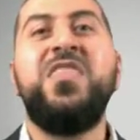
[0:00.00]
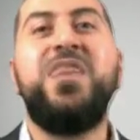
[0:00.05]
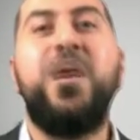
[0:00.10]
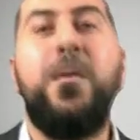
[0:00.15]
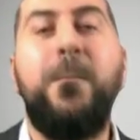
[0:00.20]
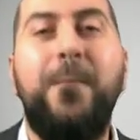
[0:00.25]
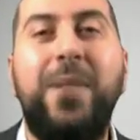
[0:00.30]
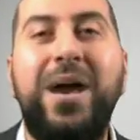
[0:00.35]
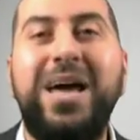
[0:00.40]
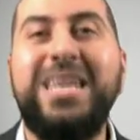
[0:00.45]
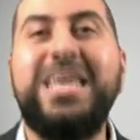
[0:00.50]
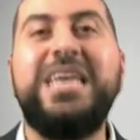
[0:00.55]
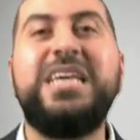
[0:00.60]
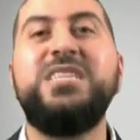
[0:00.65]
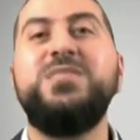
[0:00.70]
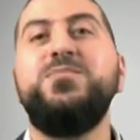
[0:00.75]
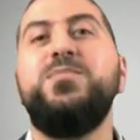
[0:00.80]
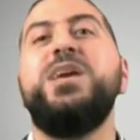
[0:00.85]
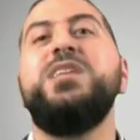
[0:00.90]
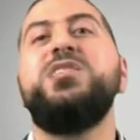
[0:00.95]
That money
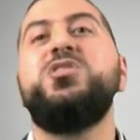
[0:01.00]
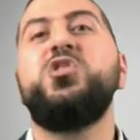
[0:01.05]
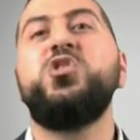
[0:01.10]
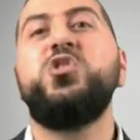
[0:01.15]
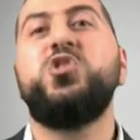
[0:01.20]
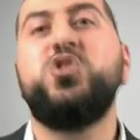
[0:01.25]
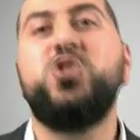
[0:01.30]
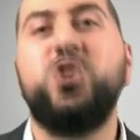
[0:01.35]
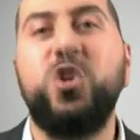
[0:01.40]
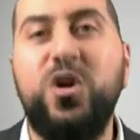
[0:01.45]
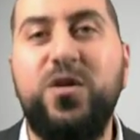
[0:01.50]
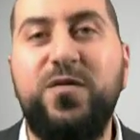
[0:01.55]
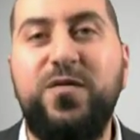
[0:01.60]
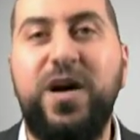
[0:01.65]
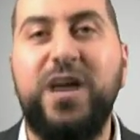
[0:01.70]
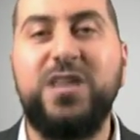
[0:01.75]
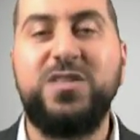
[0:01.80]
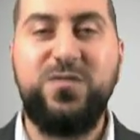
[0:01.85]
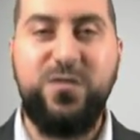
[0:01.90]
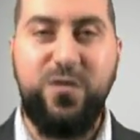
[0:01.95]
is meant to
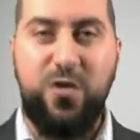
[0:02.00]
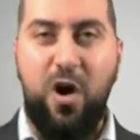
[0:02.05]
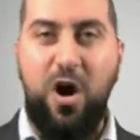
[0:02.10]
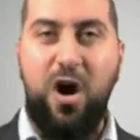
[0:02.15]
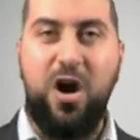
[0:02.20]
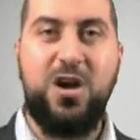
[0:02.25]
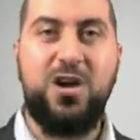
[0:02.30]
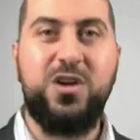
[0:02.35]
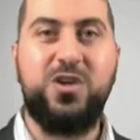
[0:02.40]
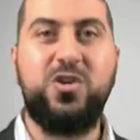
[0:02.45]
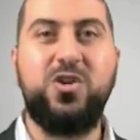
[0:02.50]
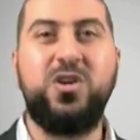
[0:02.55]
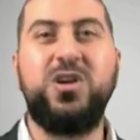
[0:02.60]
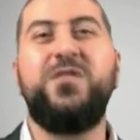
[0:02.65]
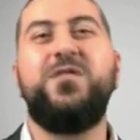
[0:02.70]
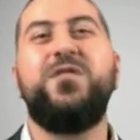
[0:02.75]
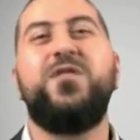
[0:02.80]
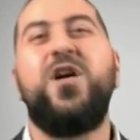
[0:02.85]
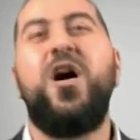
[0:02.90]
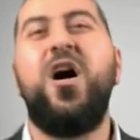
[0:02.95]
serve us for our
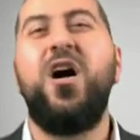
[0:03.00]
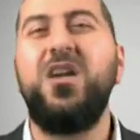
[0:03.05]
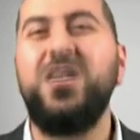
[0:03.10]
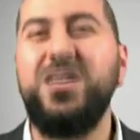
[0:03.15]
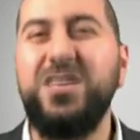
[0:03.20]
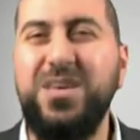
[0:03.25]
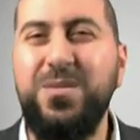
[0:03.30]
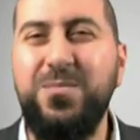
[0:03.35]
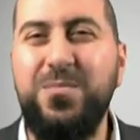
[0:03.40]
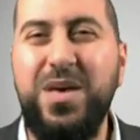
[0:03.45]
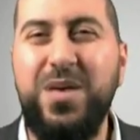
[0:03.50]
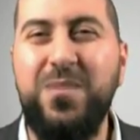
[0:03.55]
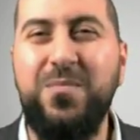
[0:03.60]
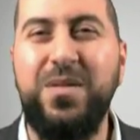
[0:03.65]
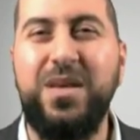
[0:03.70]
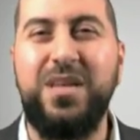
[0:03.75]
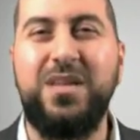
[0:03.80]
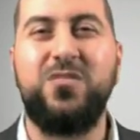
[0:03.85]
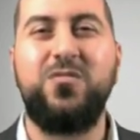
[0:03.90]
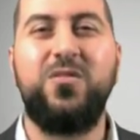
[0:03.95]
good, for our
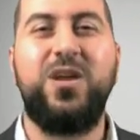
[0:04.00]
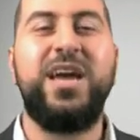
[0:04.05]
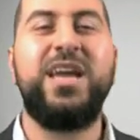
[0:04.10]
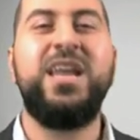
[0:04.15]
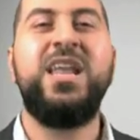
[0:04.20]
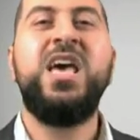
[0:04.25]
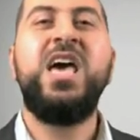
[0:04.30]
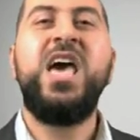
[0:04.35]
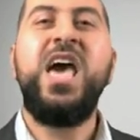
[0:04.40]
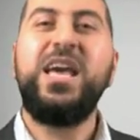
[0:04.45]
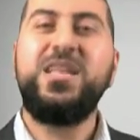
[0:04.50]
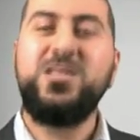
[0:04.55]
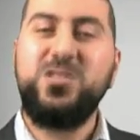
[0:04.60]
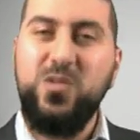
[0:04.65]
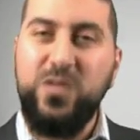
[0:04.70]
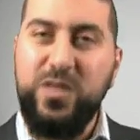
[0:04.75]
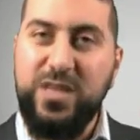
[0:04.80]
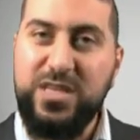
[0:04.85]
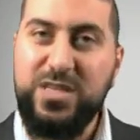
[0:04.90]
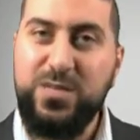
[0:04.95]
commitment, right? And
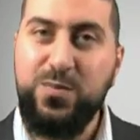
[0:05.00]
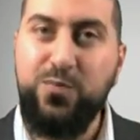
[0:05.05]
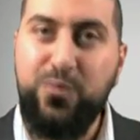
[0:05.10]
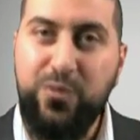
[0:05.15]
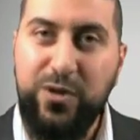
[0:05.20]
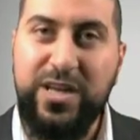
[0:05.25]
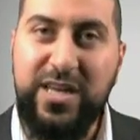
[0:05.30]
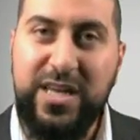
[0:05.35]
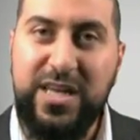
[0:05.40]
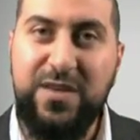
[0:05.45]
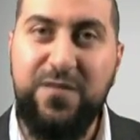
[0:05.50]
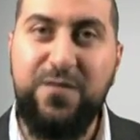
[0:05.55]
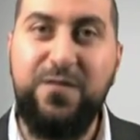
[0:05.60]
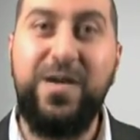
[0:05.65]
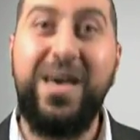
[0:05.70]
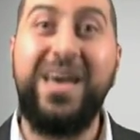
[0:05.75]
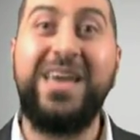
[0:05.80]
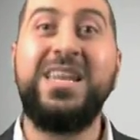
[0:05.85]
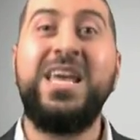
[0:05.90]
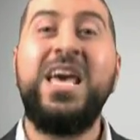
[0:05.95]
so this Bring It
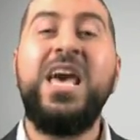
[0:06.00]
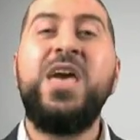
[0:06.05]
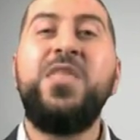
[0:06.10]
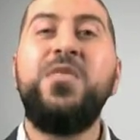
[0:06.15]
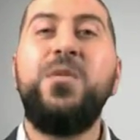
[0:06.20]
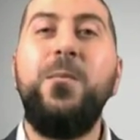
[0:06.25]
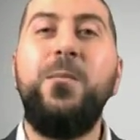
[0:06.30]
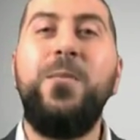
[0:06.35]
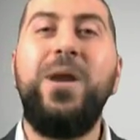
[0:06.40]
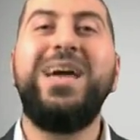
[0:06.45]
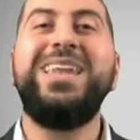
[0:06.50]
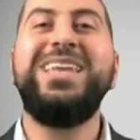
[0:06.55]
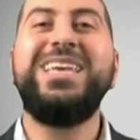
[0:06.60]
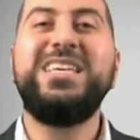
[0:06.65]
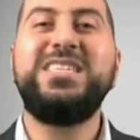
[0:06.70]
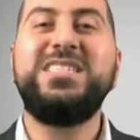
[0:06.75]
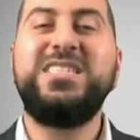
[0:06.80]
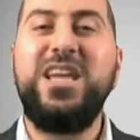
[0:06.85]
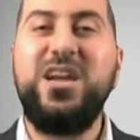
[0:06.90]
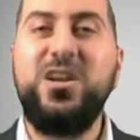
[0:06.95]
event, the
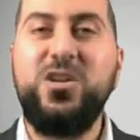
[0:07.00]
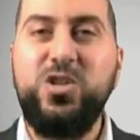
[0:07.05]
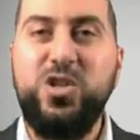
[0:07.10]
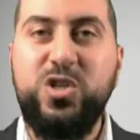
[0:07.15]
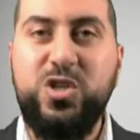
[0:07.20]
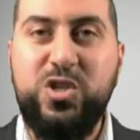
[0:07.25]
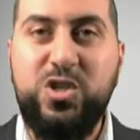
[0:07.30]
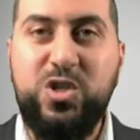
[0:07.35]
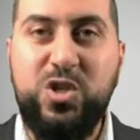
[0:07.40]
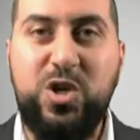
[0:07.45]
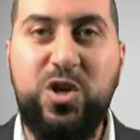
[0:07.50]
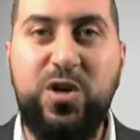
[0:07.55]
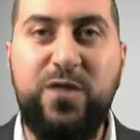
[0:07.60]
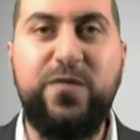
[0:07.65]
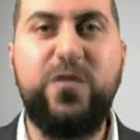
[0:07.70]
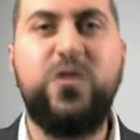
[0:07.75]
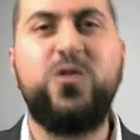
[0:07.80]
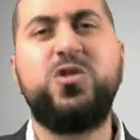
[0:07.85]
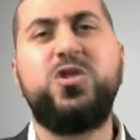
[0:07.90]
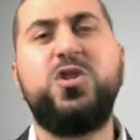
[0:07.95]
money is there to
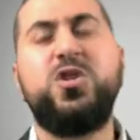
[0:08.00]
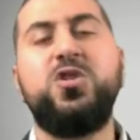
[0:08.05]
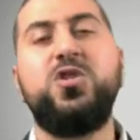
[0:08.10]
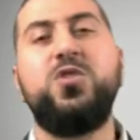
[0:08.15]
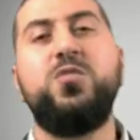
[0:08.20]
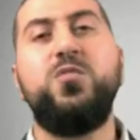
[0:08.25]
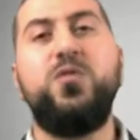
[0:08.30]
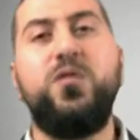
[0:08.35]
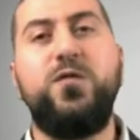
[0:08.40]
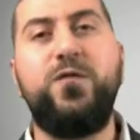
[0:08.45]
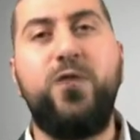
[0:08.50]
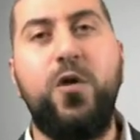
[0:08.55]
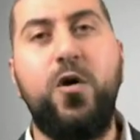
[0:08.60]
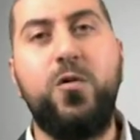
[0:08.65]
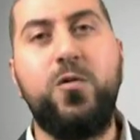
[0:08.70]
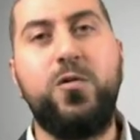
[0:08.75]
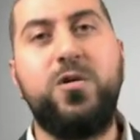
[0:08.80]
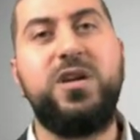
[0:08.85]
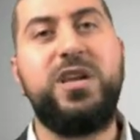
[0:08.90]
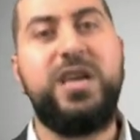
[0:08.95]
serve you so you can move
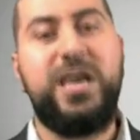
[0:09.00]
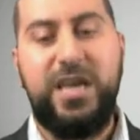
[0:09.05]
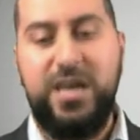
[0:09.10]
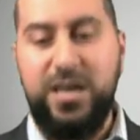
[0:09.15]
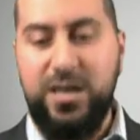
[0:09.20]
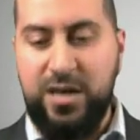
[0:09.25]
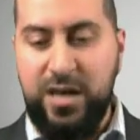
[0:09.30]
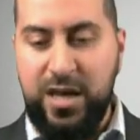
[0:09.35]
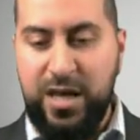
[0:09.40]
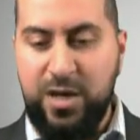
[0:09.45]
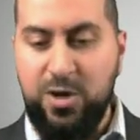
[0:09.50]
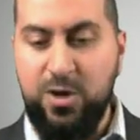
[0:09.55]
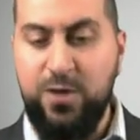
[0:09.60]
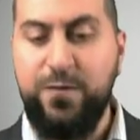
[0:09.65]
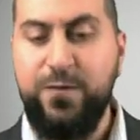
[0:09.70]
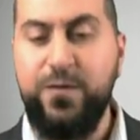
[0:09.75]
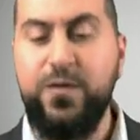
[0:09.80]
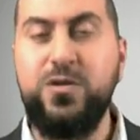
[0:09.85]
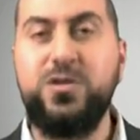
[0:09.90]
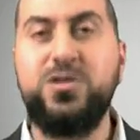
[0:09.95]
forward in, in
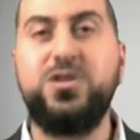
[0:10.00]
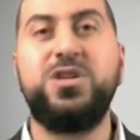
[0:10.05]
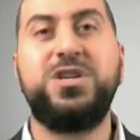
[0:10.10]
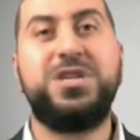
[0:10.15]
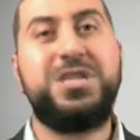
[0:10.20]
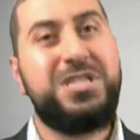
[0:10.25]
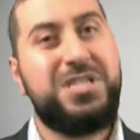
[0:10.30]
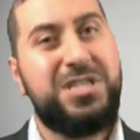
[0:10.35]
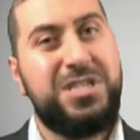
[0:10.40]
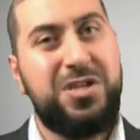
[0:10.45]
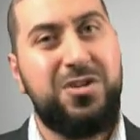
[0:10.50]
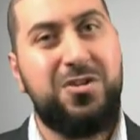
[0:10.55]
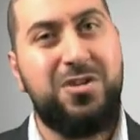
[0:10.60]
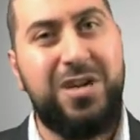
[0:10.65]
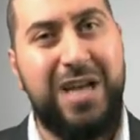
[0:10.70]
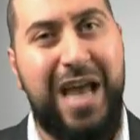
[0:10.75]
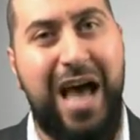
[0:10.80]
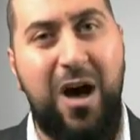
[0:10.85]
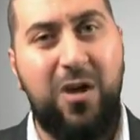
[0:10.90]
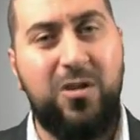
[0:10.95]
your future. Consider
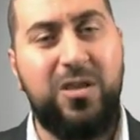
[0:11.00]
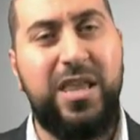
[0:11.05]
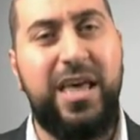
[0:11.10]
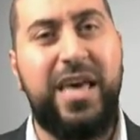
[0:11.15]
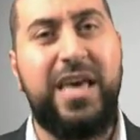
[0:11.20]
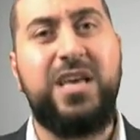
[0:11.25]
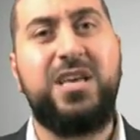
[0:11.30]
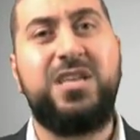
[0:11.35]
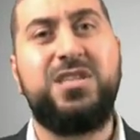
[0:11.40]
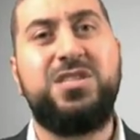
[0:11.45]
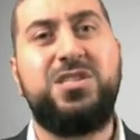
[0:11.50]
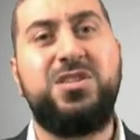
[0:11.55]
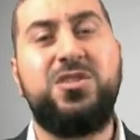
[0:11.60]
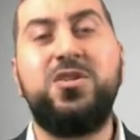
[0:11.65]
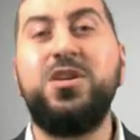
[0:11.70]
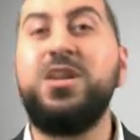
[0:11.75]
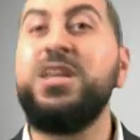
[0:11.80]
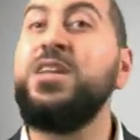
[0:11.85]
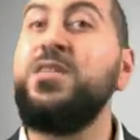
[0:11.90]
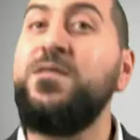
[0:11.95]
an outlay,
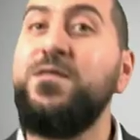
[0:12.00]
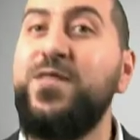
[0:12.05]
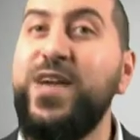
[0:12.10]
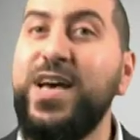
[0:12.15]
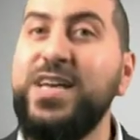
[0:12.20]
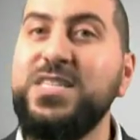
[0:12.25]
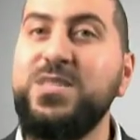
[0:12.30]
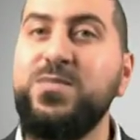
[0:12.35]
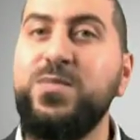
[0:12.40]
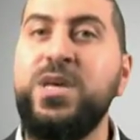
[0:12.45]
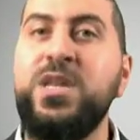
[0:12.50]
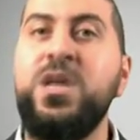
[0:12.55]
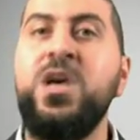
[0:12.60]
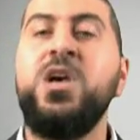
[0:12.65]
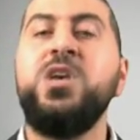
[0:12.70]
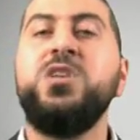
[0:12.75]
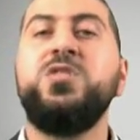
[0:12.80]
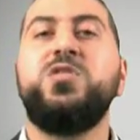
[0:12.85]
consider an investment